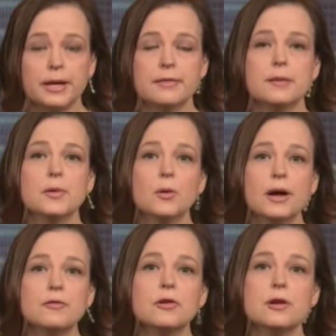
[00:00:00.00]
appointed them,
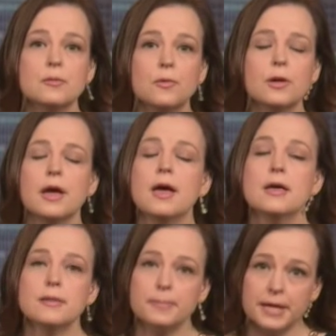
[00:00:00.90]
whoever,
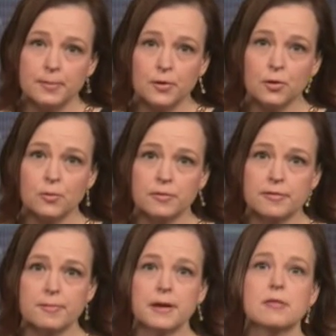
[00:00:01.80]
the people who were
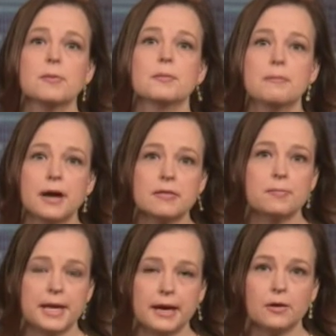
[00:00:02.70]
responsible
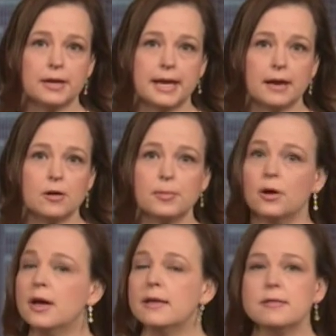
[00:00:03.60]
must be held
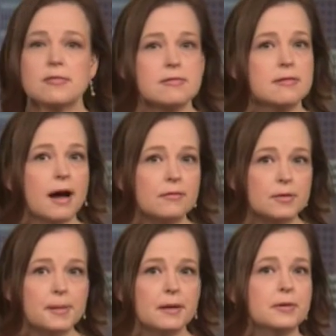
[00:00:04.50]
accountable. This is not
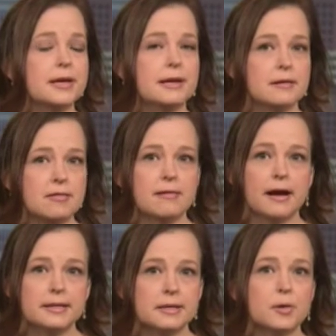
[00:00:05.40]
Republican, it's
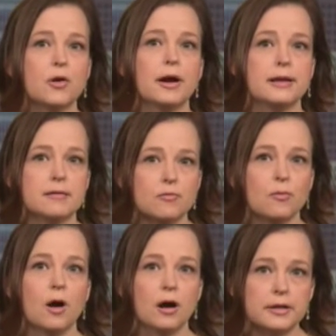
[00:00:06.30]
not Democrat, it's
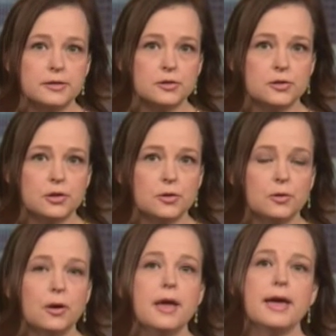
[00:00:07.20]
wrong to
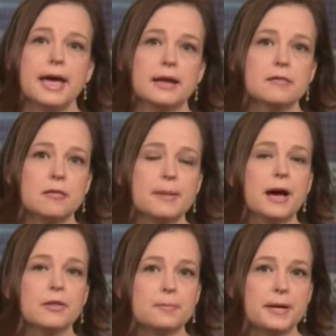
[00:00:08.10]
do. And it's
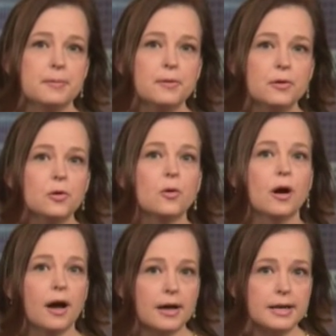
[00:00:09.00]
about the people who
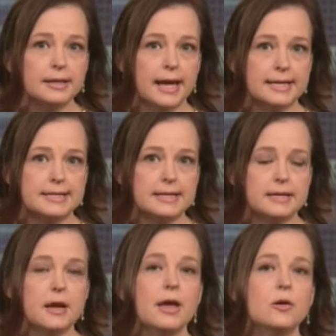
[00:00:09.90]
are
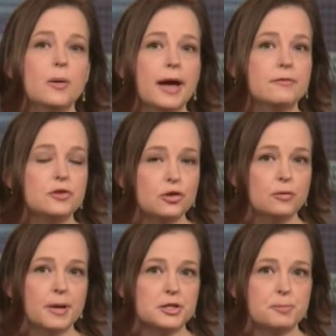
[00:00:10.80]
unelected, who have
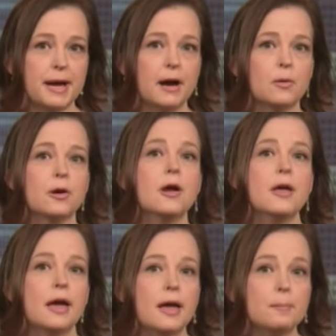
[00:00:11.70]
too much power,
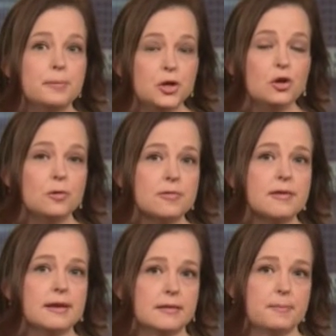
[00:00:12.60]

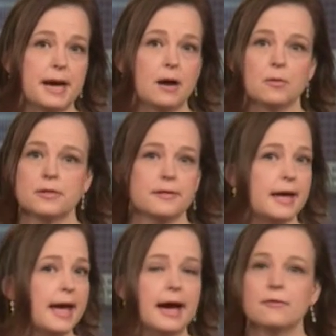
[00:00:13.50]
abusing the power that
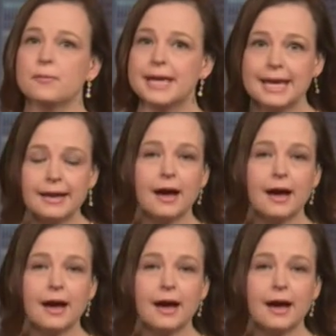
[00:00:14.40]
they well, have. We